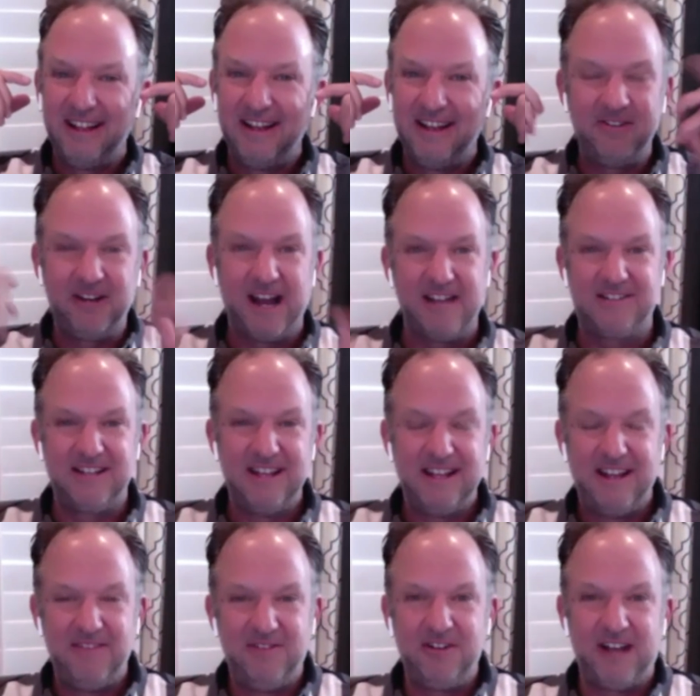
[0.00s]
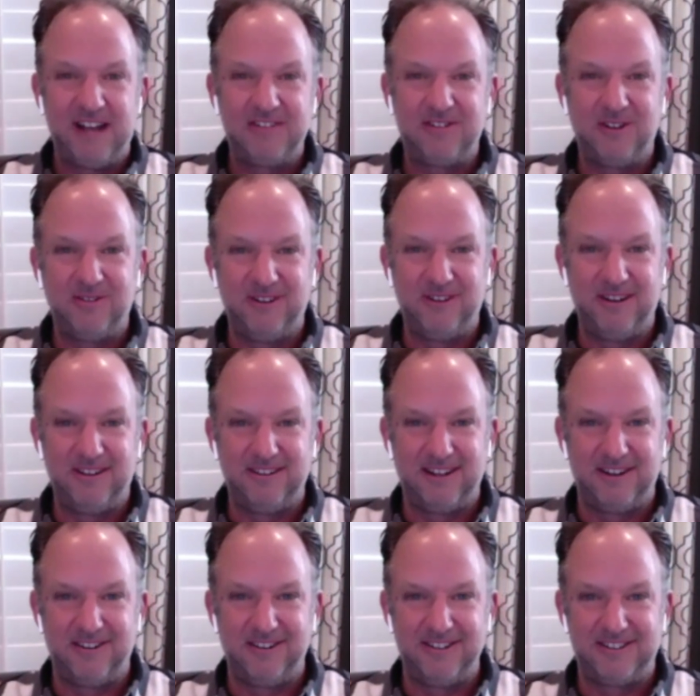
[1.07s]
If you guys, if you guys don't that
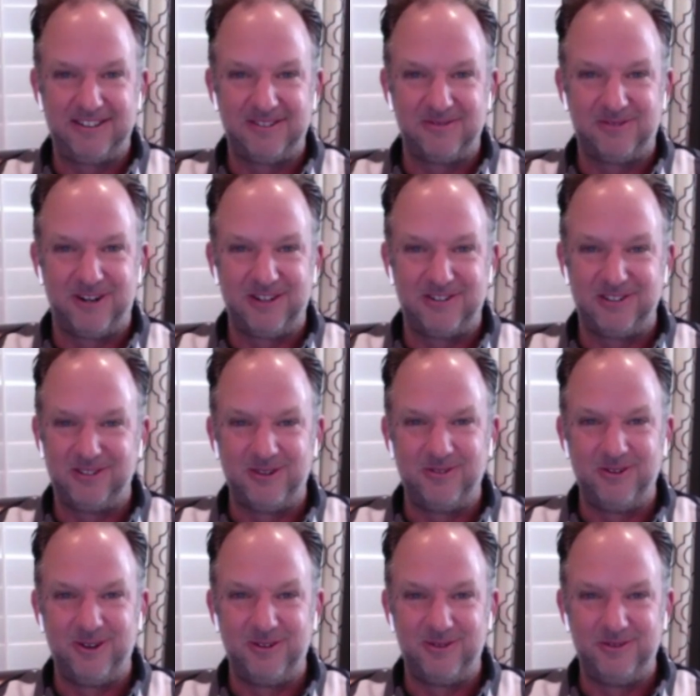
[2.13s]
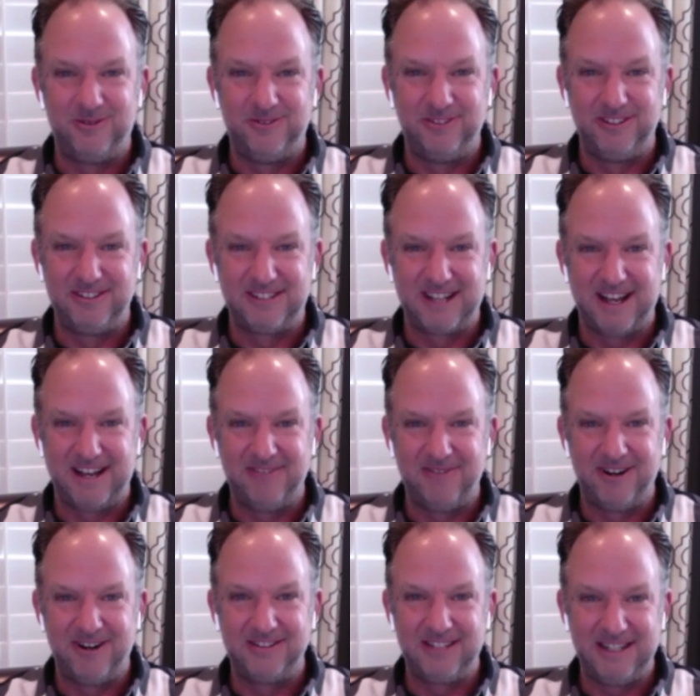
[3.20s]
are listening or watching don't know who this guy
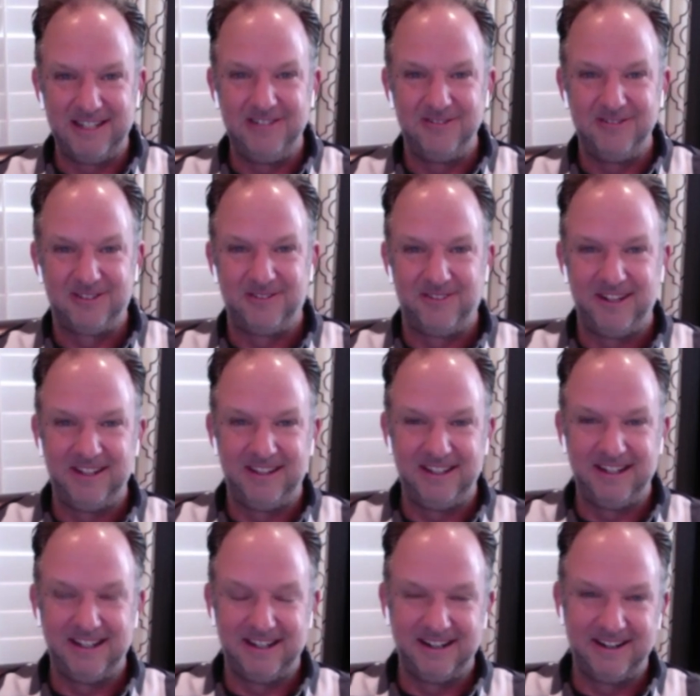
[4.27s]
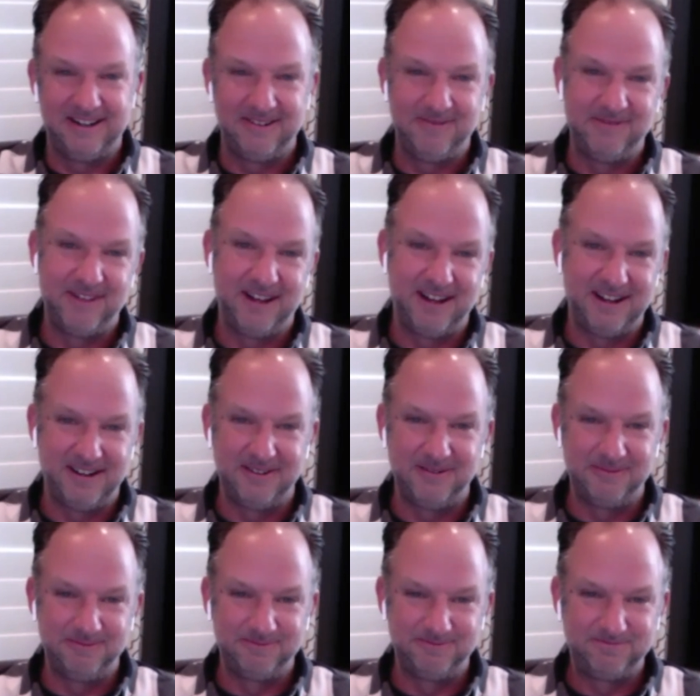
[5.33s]
was, he used to be the uh, uh,
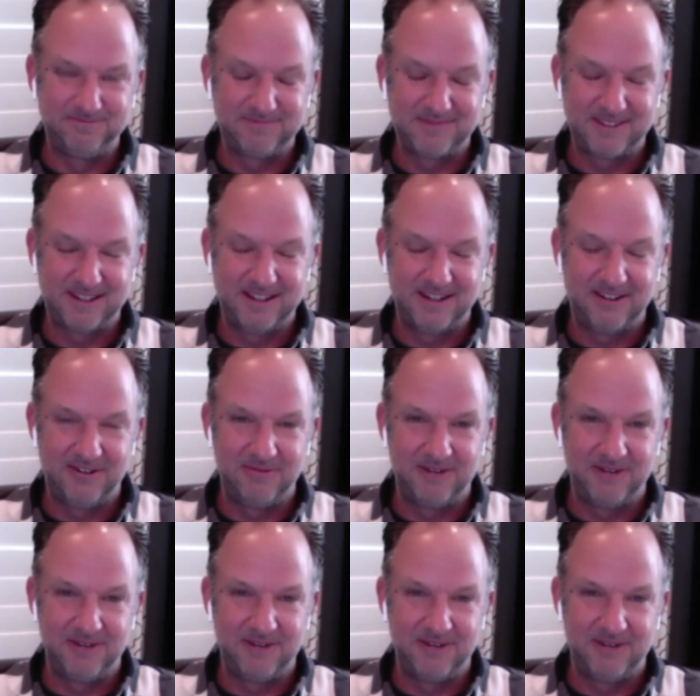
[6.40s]
oh